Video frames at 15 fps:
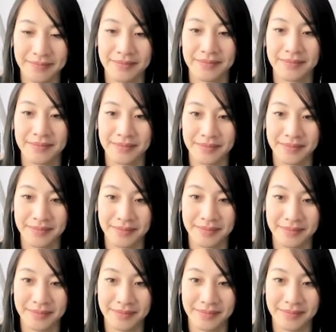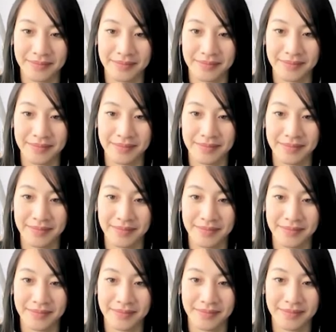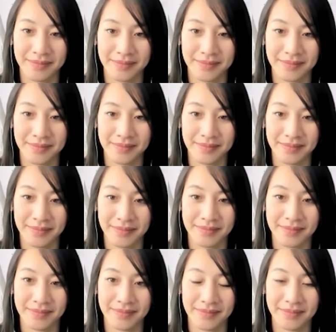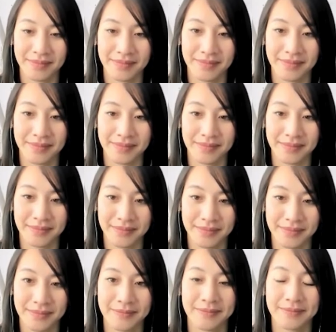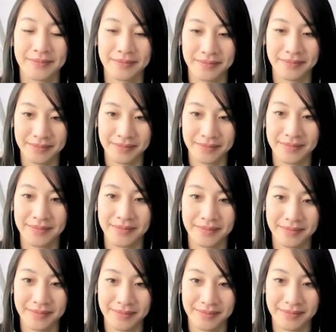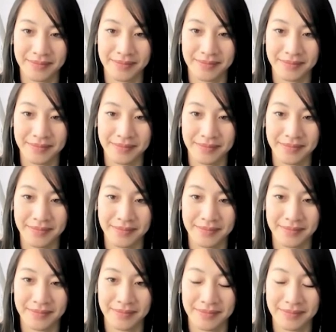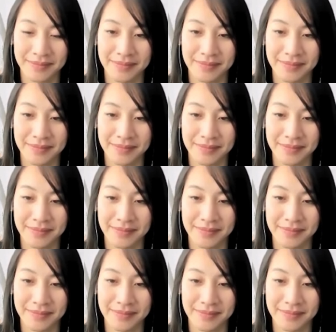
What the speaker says: This person isn't speaking.